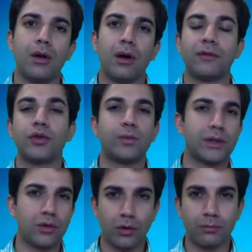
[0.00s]
Of course, we
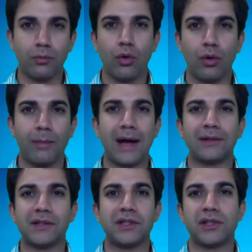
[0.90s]
talk more
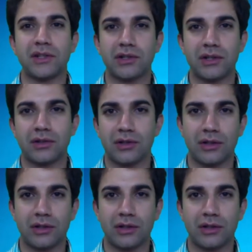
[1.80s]
about these things in